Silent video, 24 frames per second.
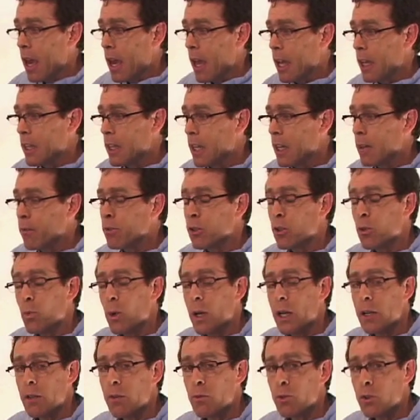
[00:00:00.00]
and then if you're
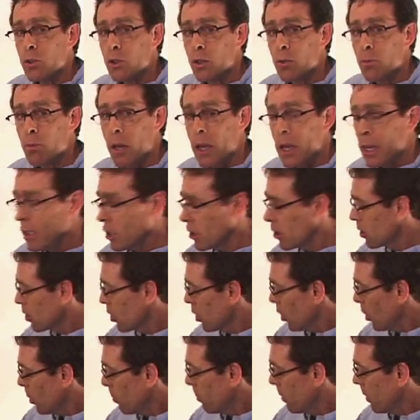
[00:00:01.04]
waiting for new pages
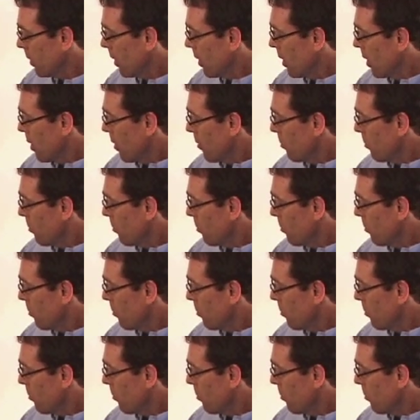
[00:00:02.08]
to open,